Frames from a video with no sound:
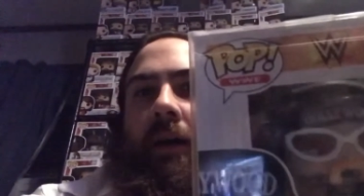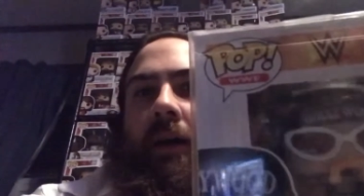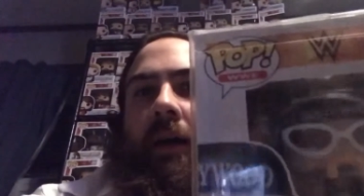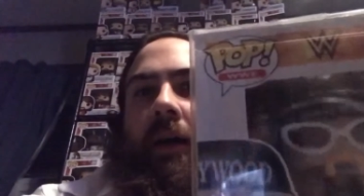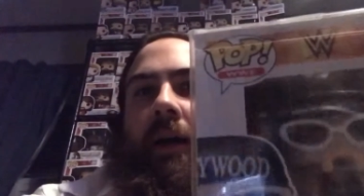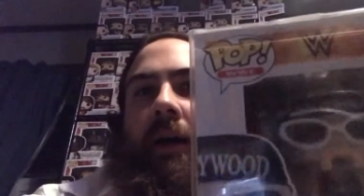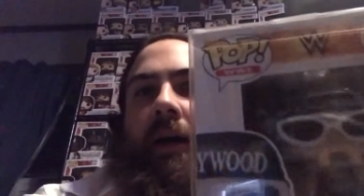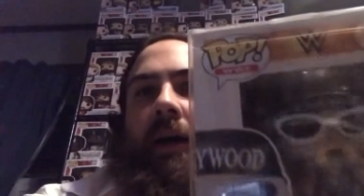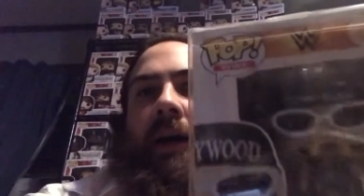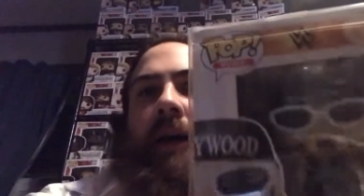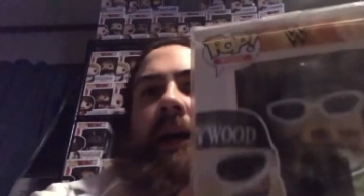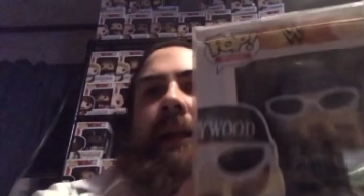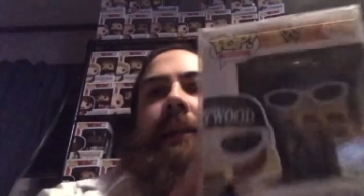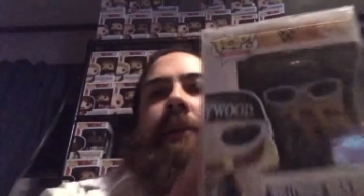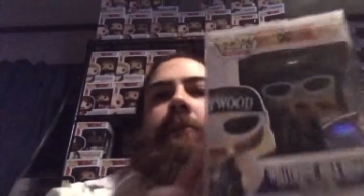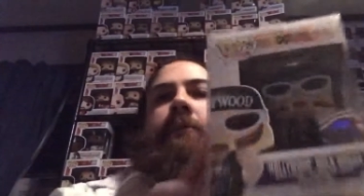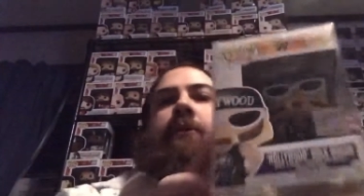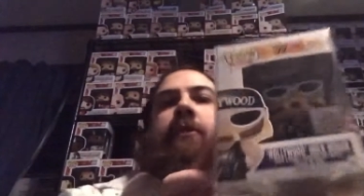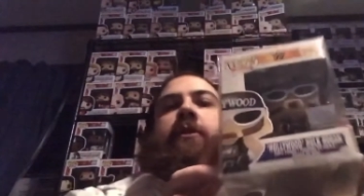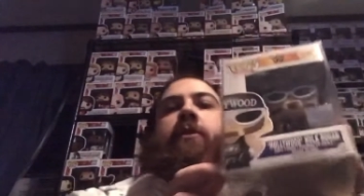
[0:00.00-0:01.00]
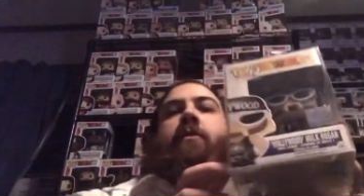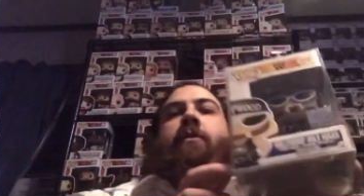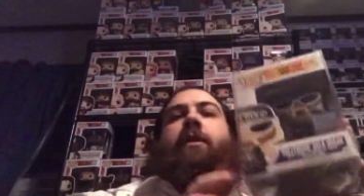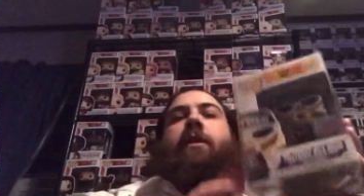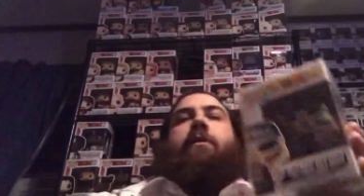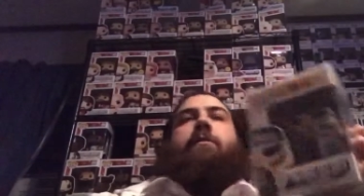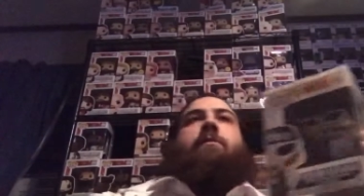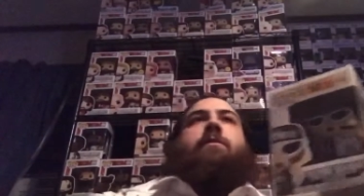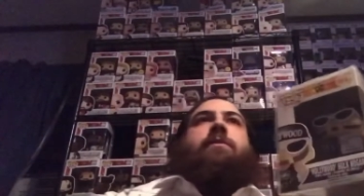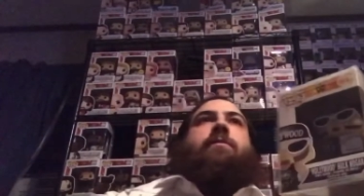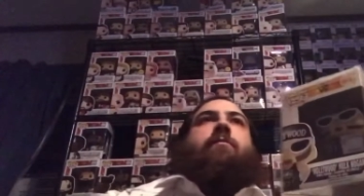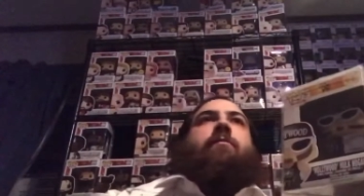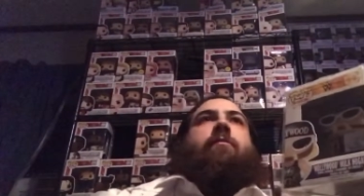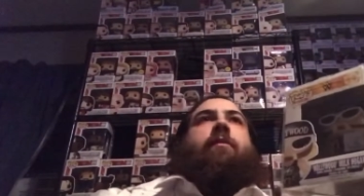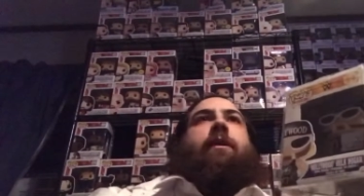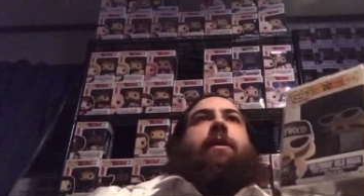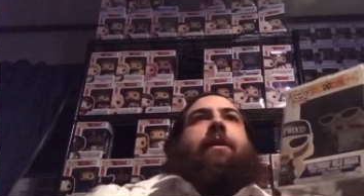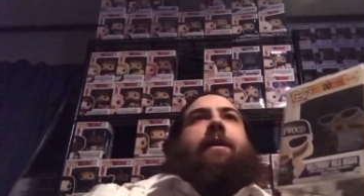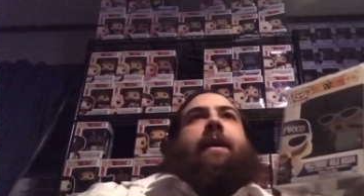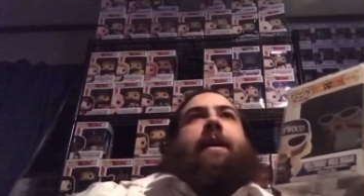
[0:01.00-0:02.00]
Uh, Hollywood Hogan was
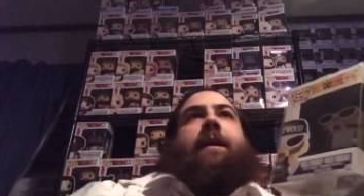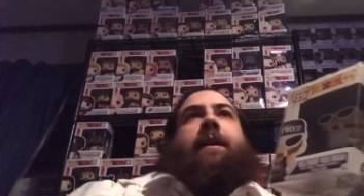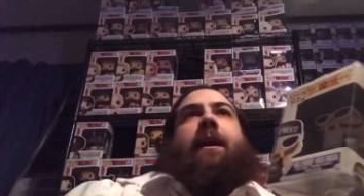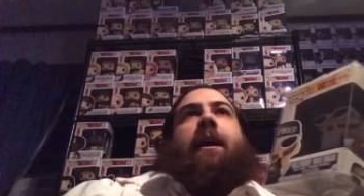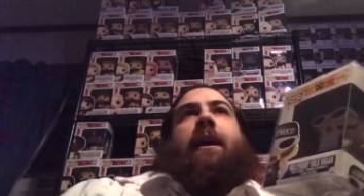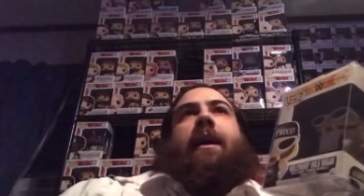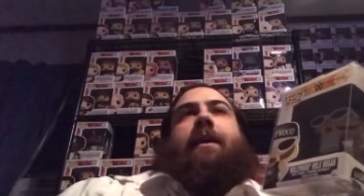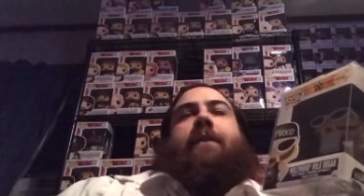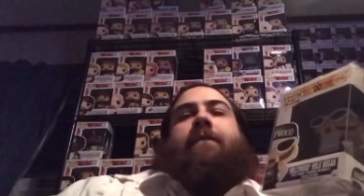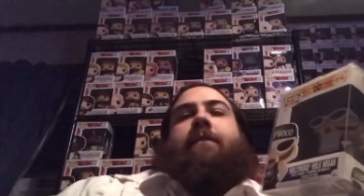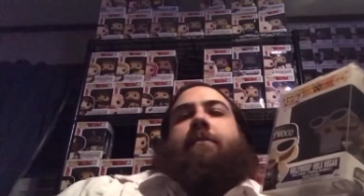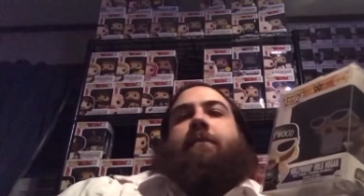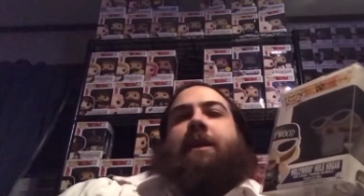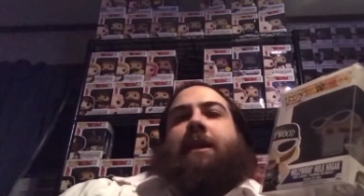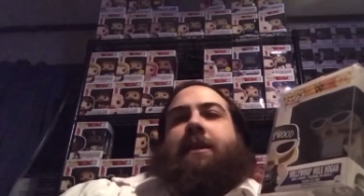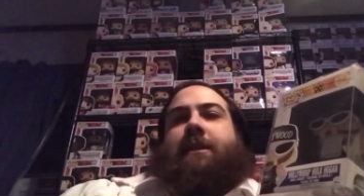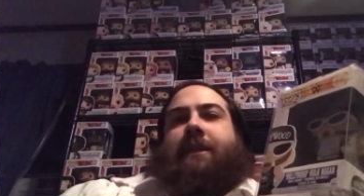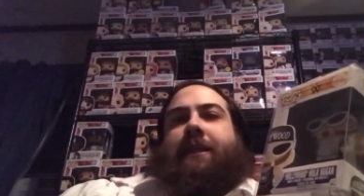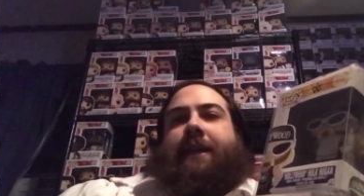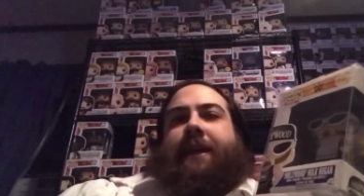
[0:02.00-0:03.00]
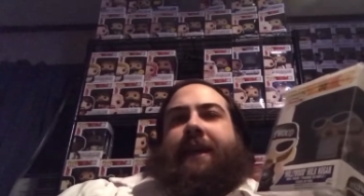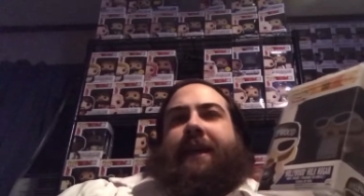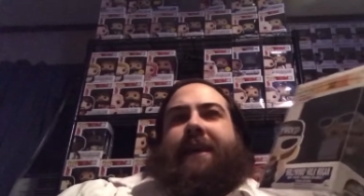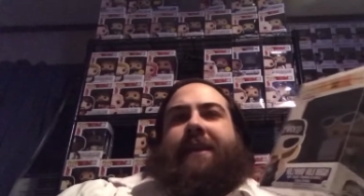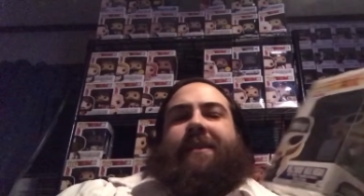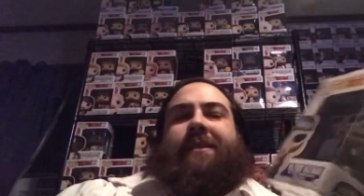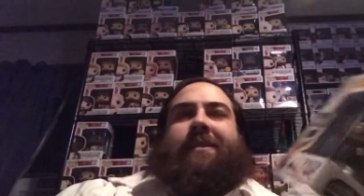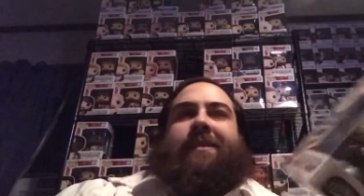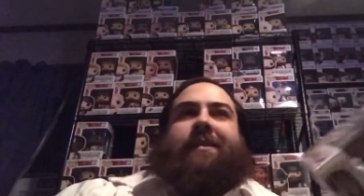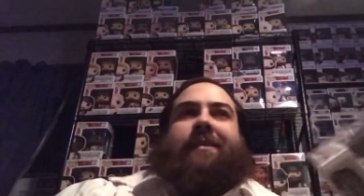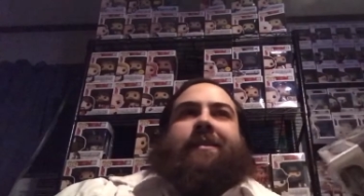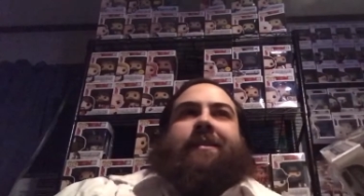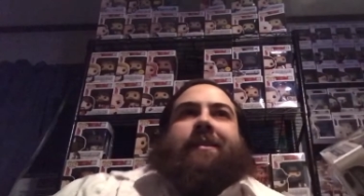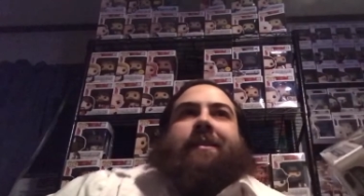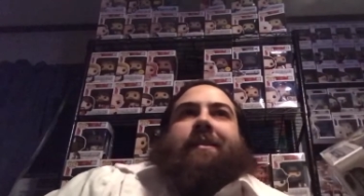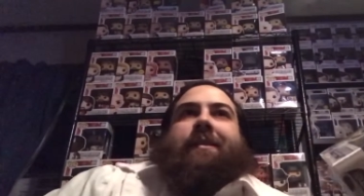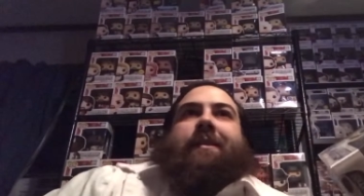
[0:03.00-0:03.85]
really iconic for me as a kid because